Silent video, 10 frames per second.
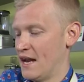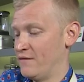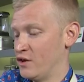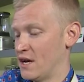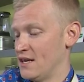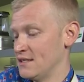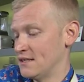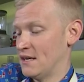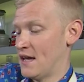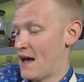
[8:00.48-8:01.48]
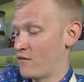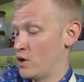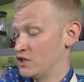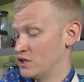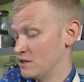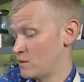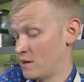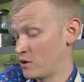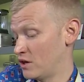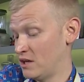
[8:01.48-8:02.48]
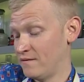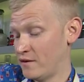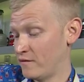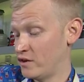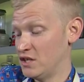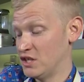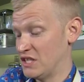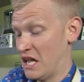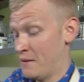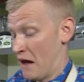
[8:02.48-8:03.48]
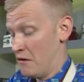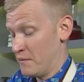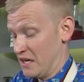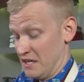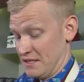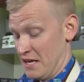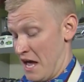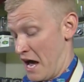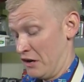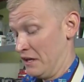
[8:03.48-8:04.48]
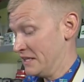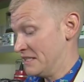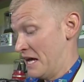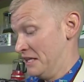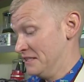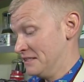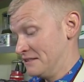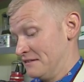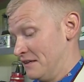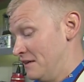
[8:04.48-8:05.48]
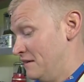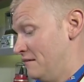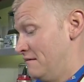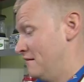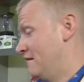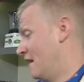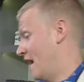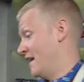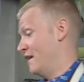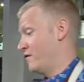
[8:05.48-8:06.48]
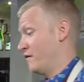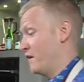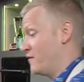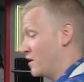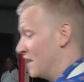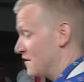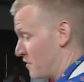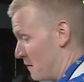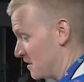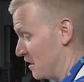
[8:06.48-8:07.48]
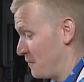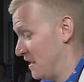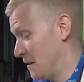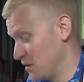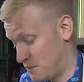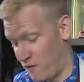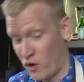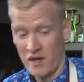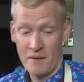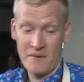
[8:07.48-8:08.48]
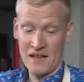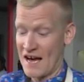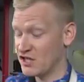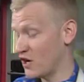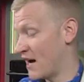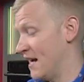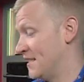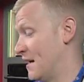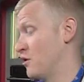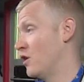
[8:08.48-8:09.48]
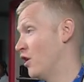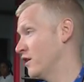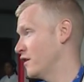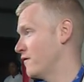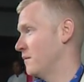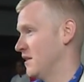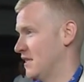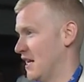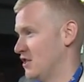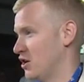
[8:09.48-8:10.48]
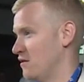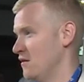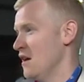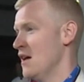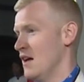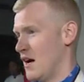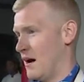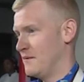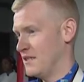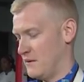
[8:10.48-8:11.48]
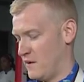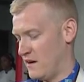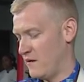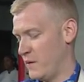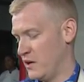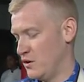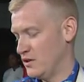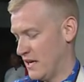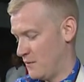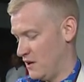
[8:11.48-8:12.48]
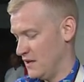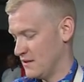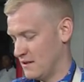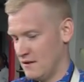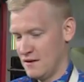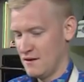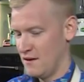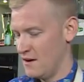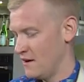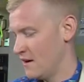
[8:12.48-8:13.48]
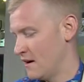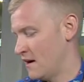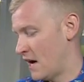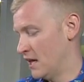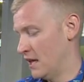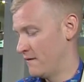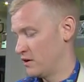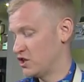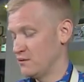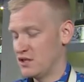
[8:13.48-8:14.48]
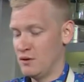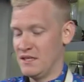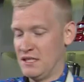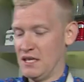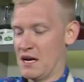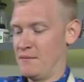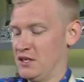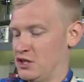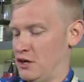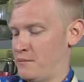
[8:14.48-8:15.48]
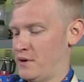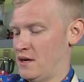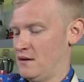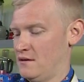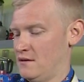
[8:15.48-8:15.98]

if you guys have questions while I'm cooking, feel free to just yell them out, because I don't like silence. If you guys have come to any of my demos before, in the last year I had Tamron Hall here from the Today Show. Does everybody know who Tamron is? Yeah. I love her. She was too busy to come this year, but